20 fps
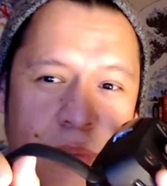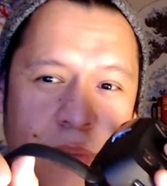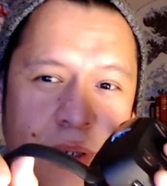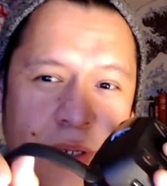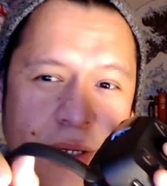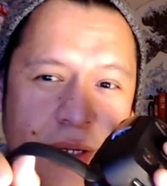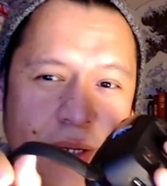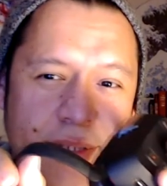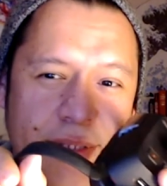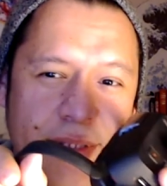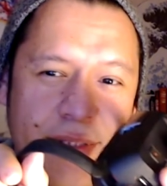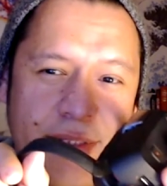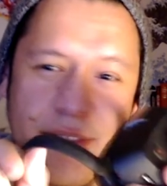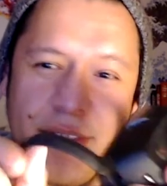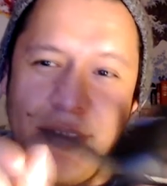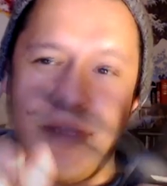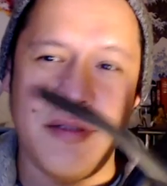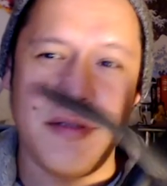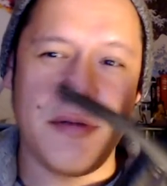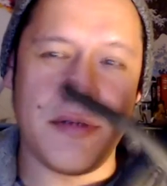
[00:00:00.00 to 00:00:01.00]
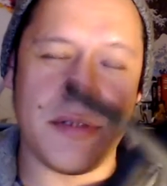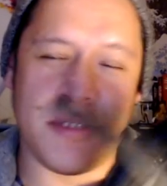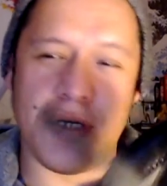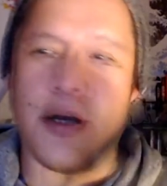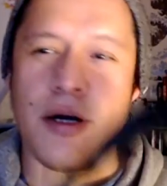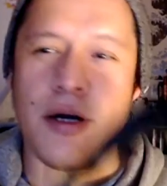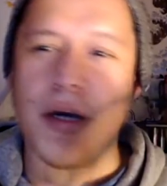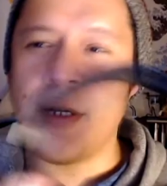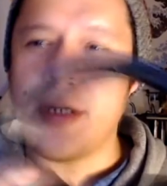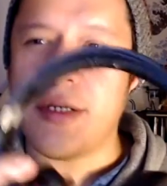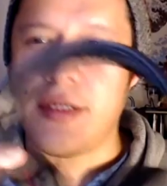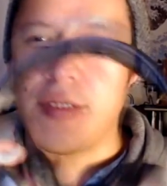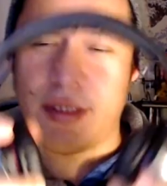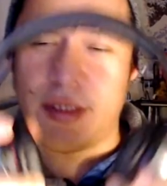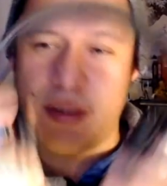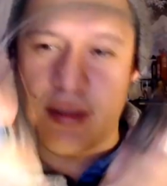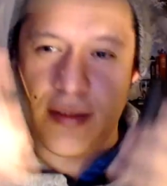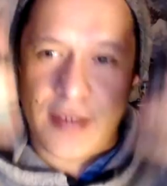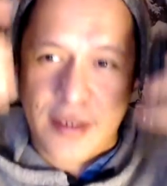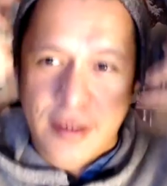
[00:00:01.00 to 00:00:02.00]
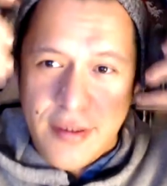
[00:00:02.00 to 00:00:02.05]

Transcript: but it just looks ugly, like,